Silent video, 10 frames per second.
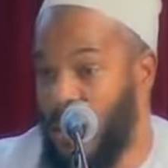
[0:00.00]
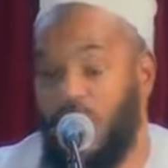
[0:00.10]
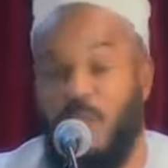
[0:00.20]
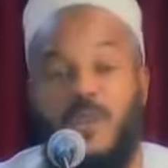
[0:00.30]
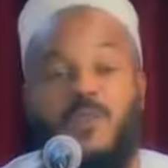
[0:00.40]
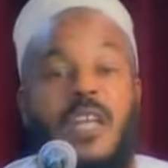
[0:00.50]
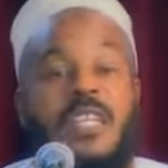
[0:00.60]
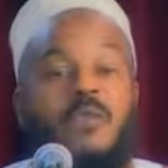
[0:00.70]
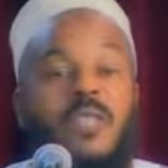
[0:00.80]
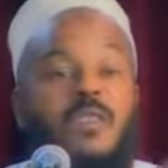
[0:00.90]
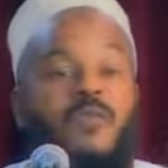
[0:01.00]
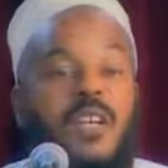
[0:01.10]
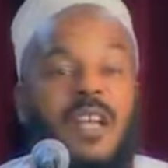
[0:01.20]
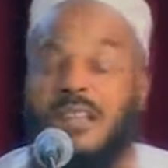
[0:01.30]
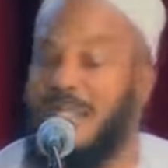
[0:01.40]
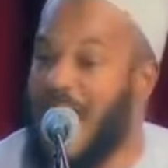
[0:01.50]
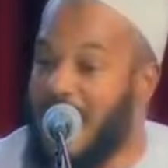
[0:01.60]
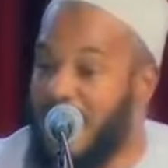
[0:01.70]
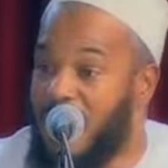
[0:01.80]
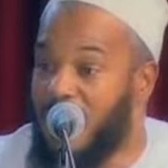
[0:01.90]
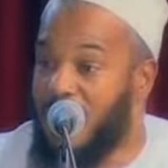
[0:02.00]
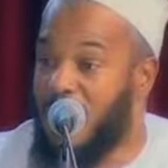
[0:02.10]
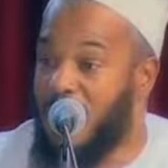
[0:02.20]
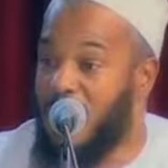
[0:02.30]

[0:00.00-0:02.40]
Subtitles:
We have been created with different understandings.